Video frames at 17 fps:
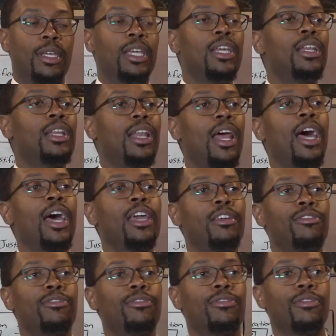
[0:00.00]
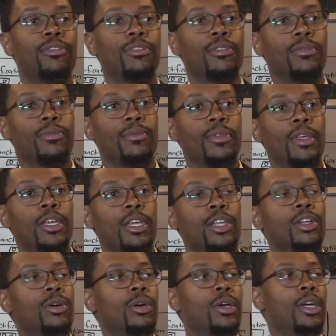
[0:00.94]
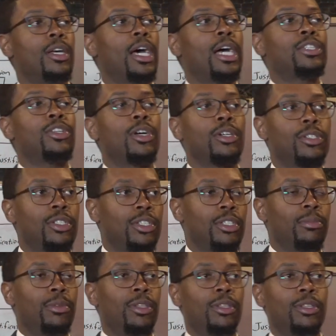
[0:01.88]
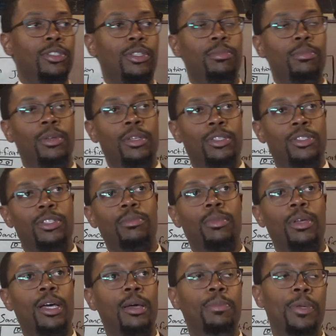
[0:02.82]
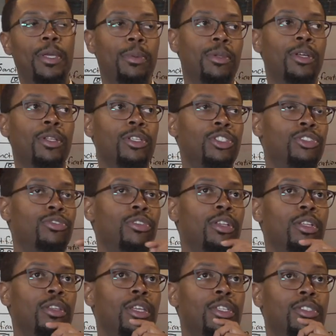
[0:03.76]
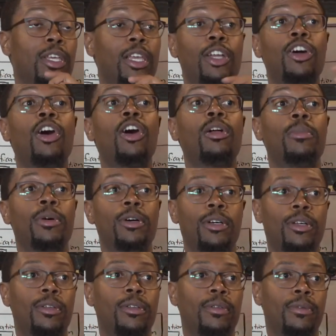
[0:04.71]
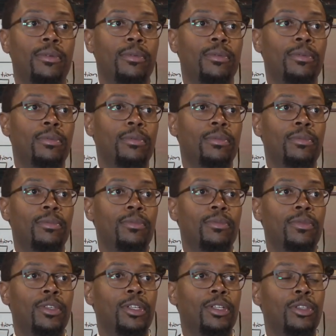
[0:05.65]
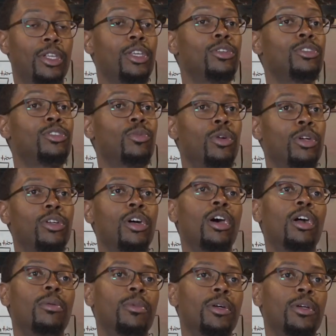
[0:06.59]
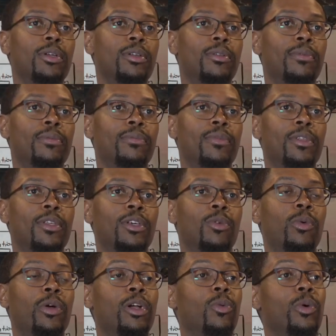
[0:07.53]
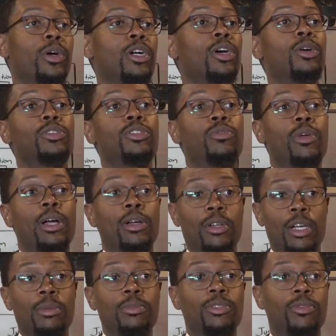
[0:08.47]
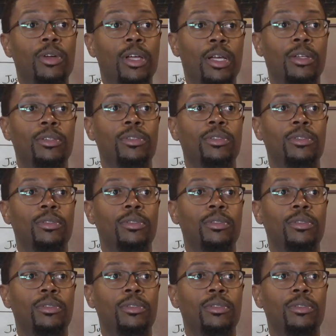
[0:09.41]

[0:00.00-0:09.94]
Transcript: In life, you know, I talk to some of the, some some guy people on the street, and they say karma. You know, they use the word karma, where what goes around comes around.